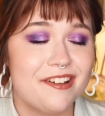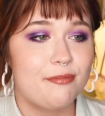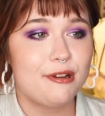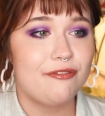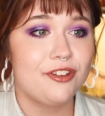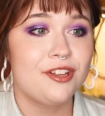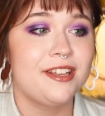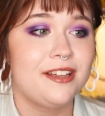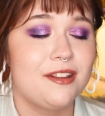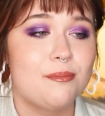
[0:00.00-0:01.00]
have been
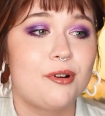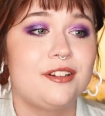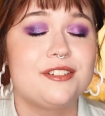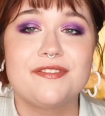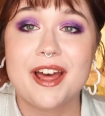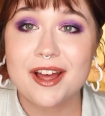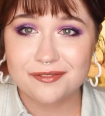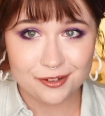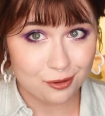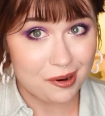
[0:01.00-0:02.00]
feeling the brunt of
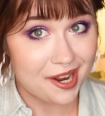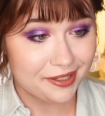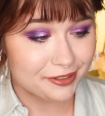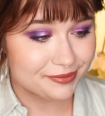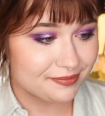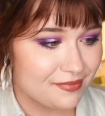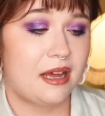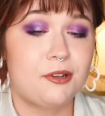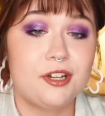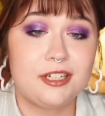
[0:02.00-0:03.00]
that for a while.
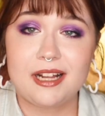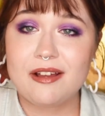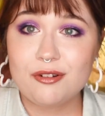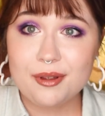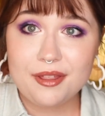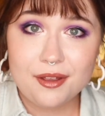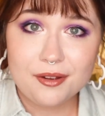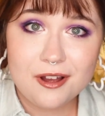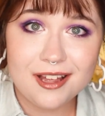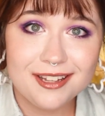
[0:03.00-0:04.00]
I'm going to level with you.